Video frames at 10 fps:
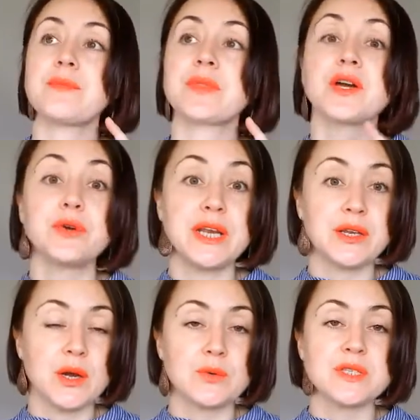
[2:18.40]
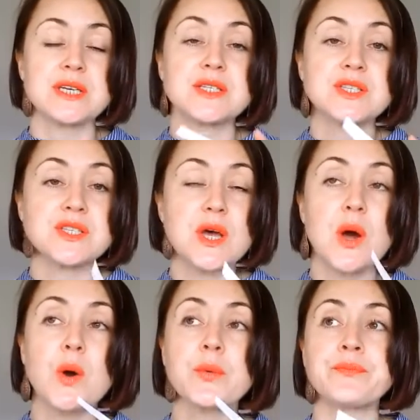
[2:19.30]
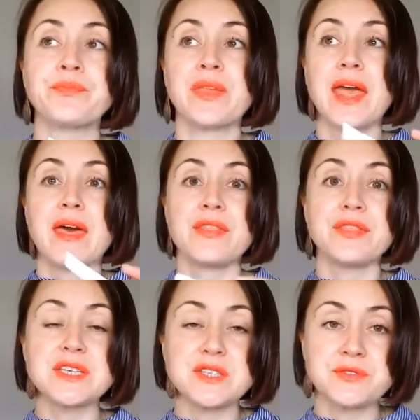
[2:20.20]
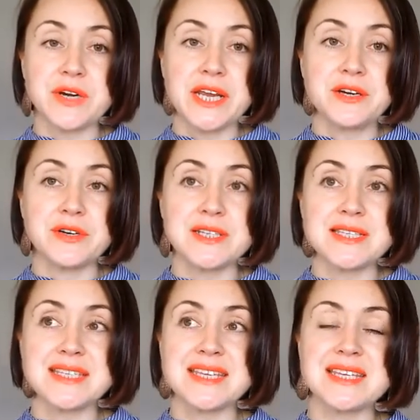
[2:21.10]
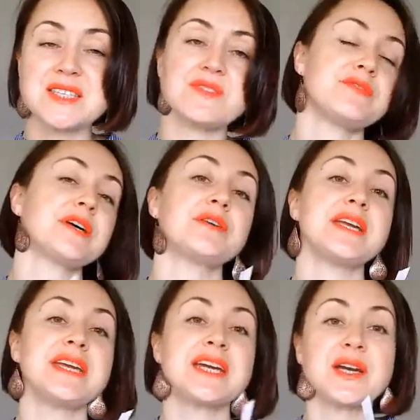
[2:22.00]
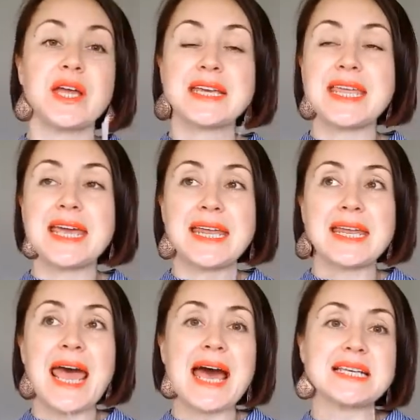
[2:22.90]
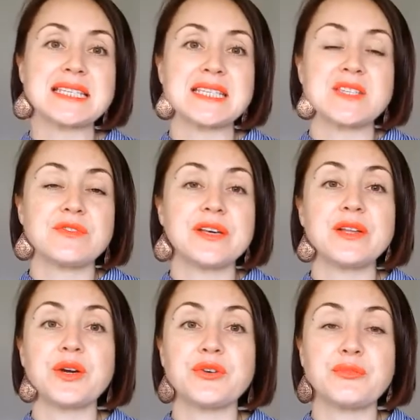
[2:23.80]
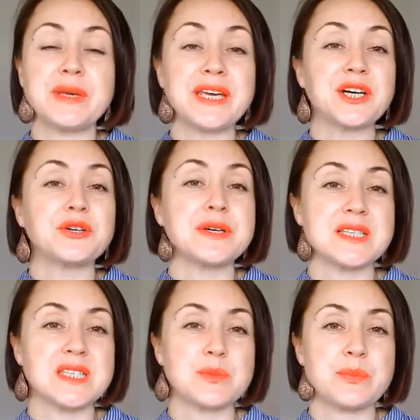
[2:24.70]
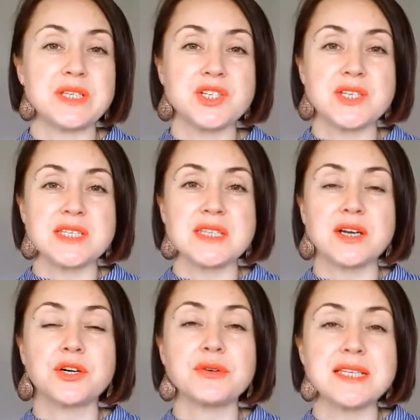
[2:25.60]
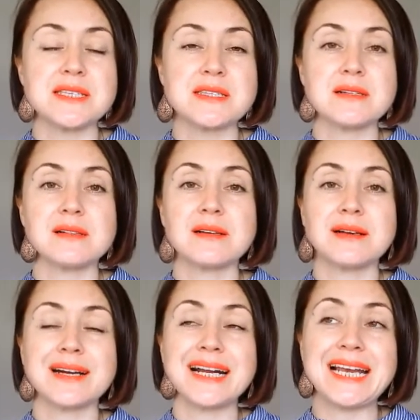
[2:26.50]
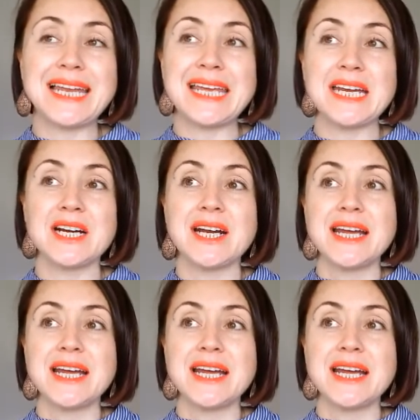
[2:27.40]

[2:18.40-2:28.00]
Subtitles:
green notes. And so, this fragrance is very. It has this feeling of being crisp. It's just the crystal clear.